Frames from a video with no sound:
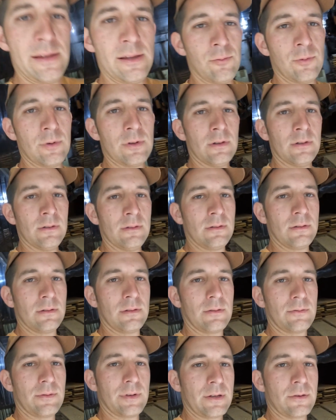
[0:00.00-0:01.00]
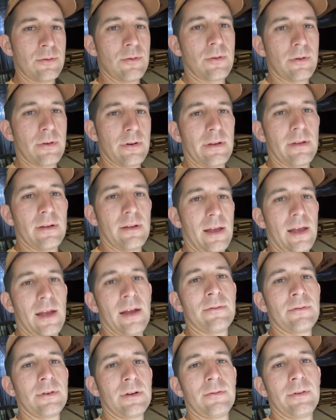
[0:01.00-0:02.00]
it will record
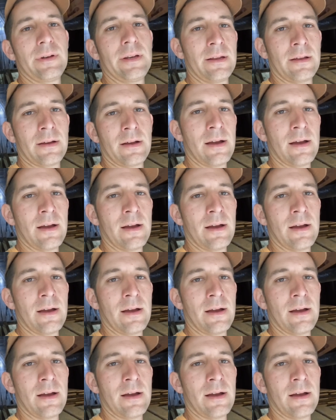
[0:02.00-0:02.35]
every reading